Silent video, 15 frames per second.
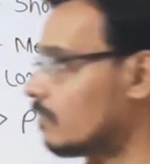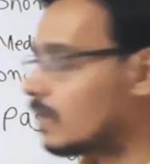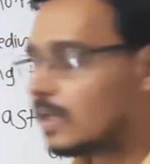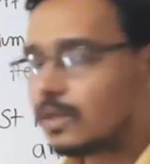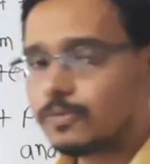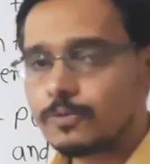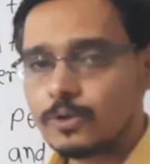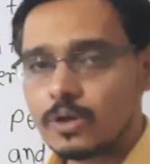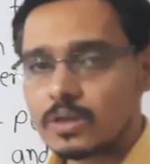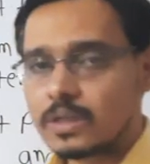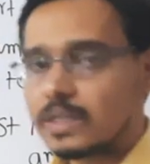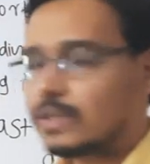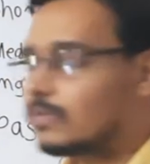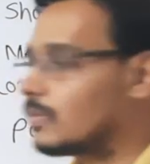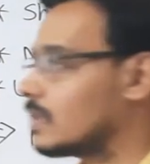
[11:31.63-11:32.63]
if you are
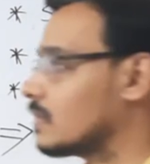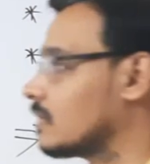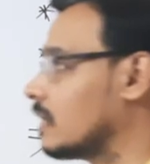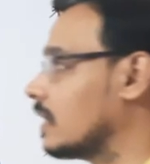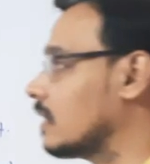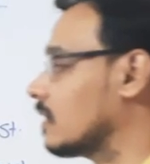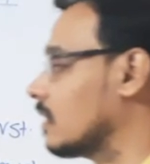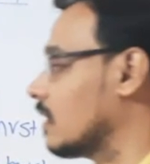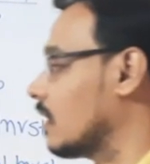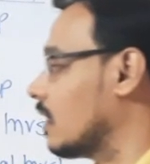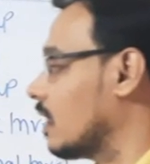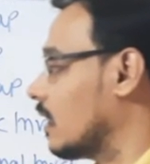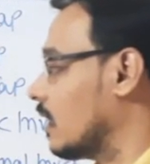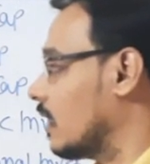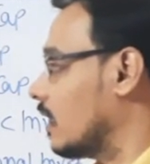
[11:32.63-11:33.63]
investing
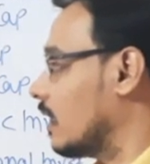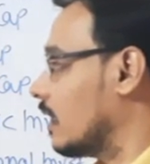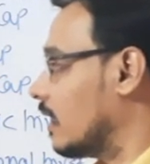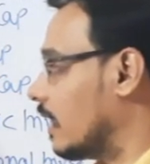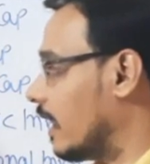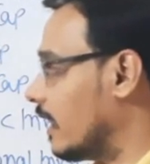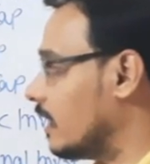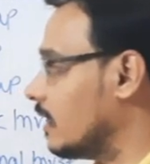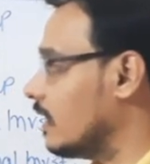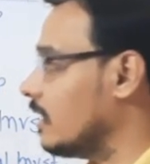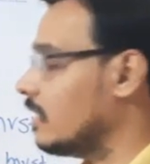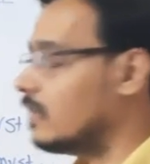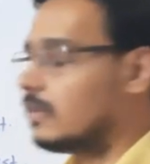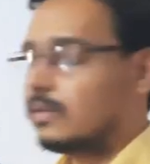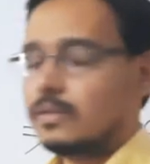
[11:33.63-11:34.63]

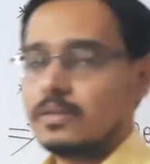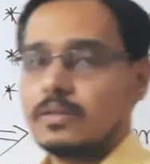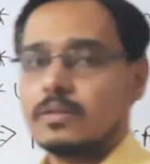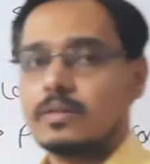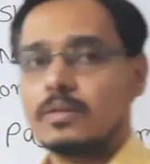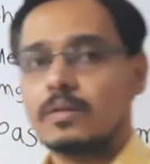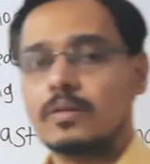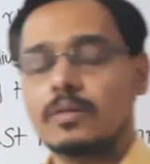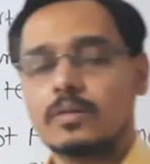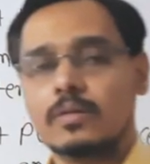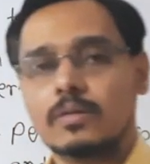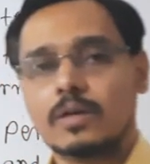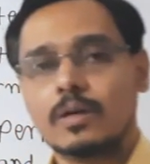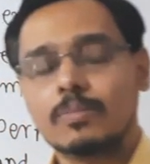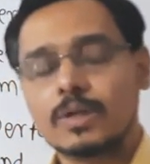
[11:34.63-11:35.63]
any
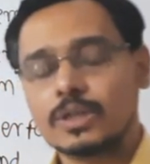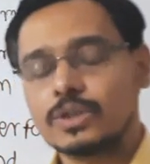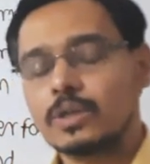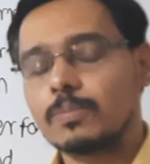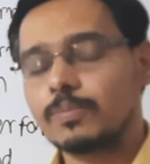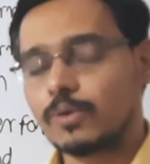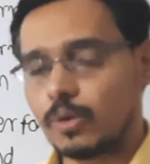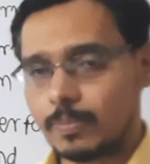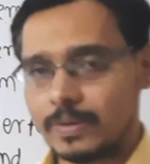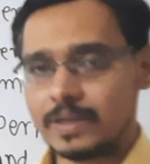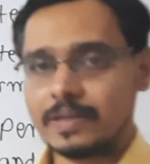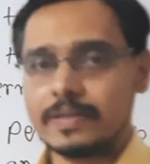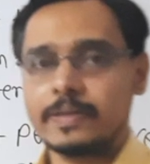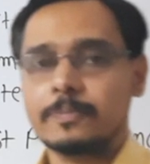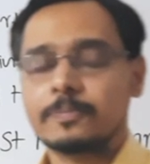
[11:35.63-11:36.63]
commercial
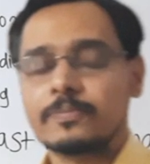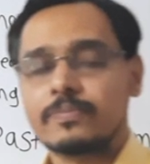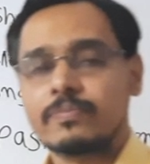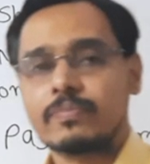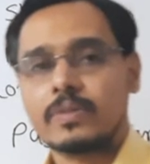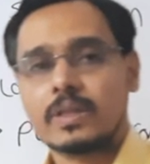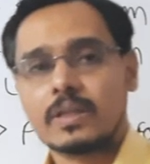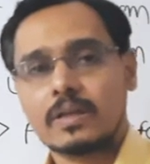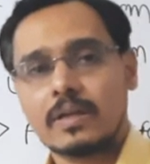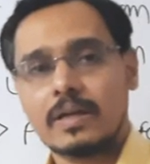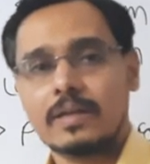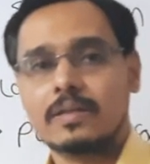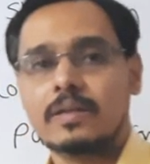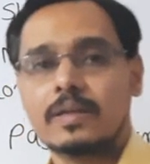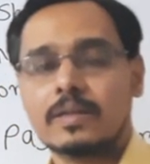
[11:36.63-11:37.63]
property,
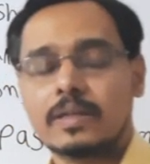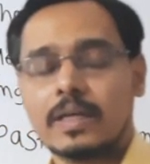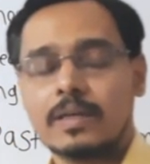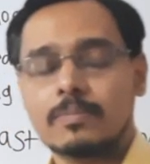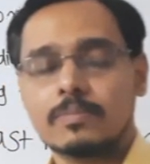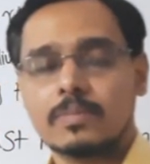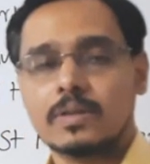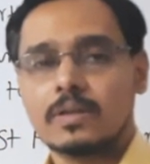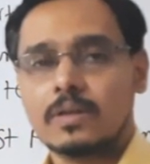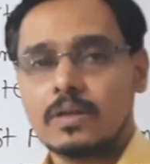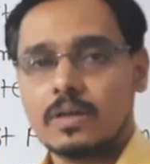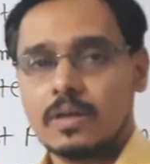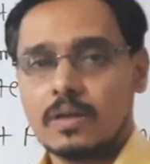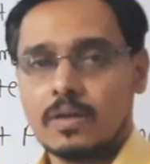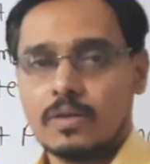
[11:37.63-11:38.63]
at that time
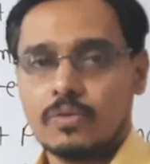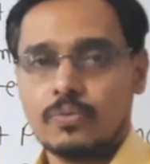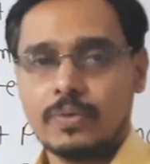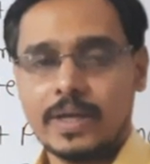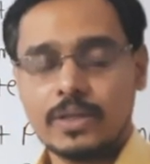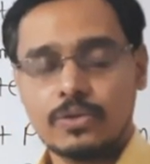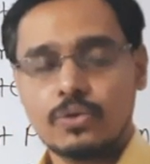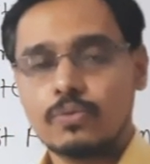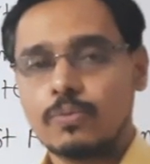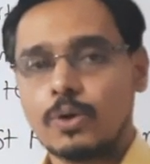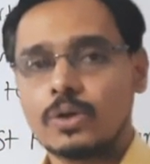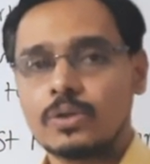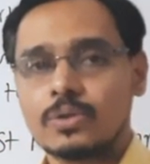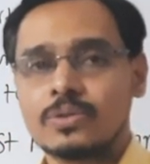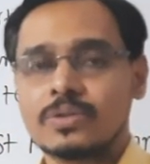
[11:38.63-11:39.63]
when you
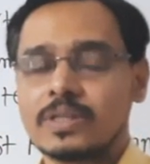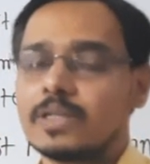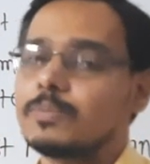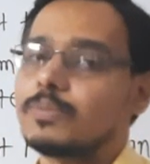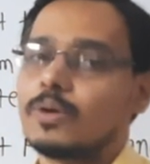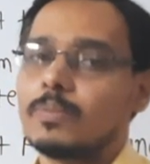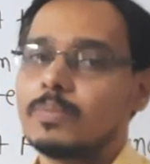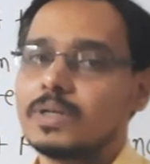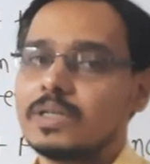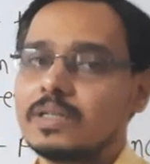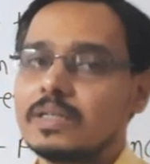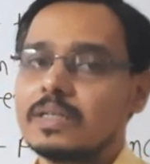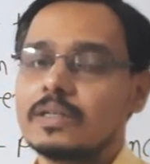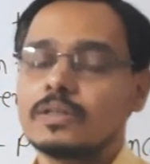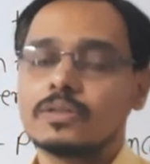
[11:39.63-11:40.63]
want to sell property,
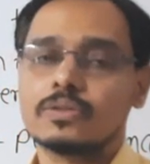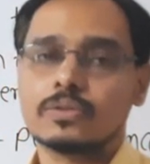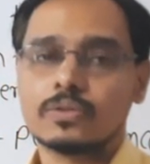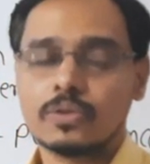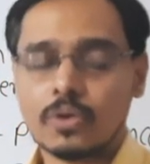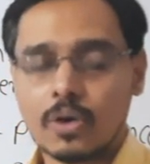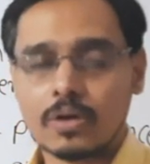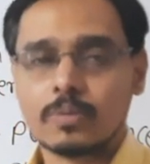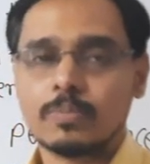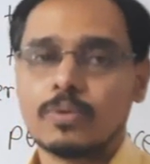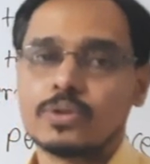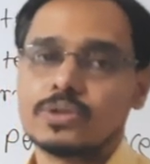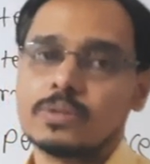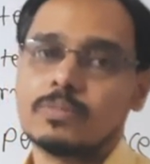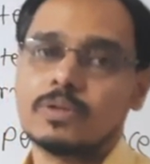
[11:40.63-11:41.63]
it is not
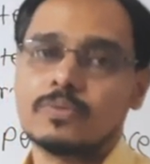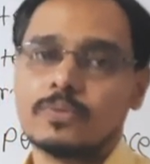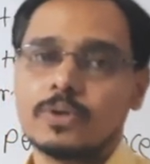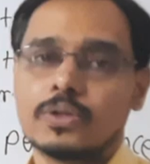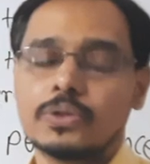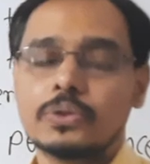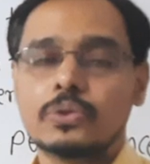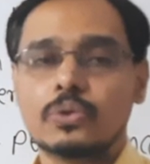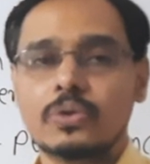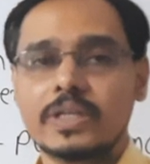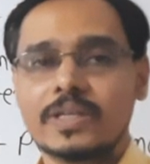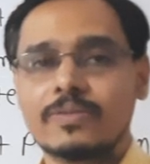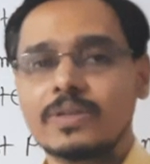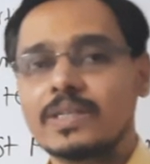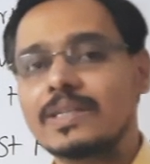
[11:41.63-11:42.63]
possible for you to
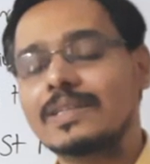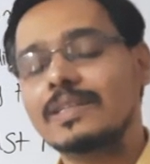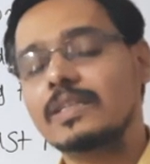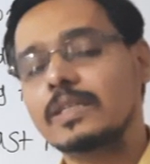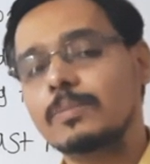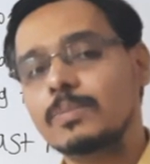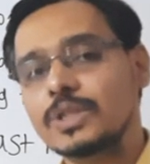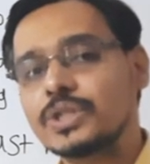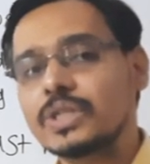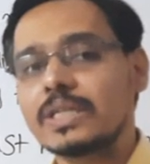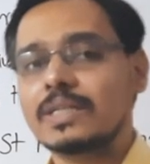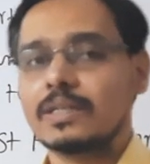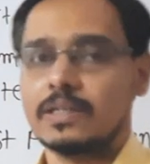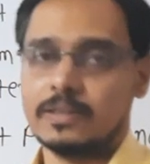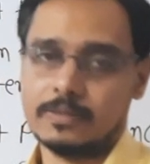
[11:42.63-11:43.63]
liquidate it
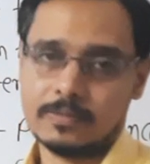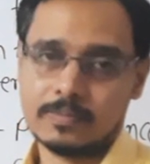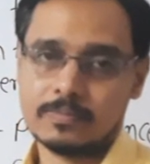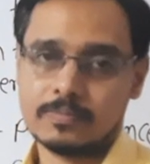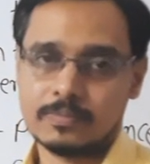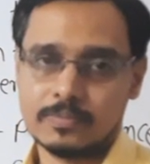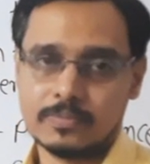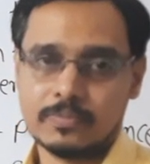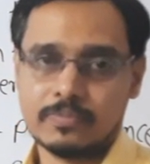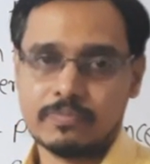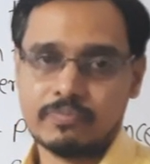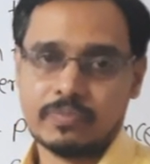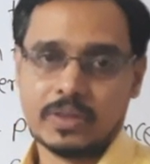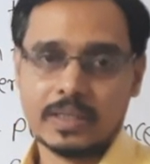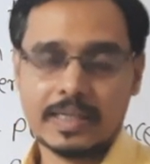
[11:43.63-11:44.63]
immediately.
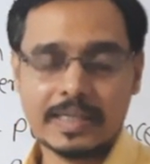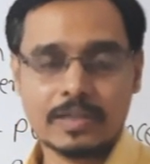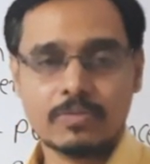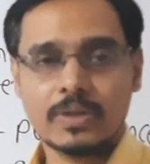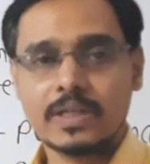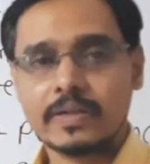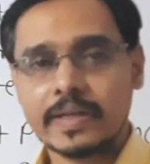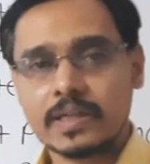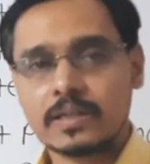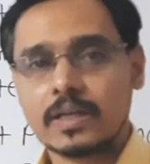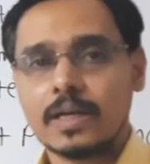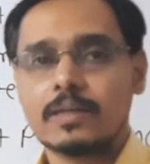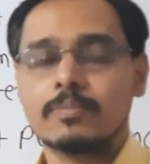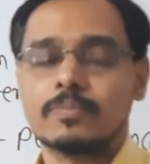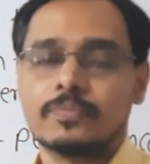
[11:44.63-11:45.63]
It will take time.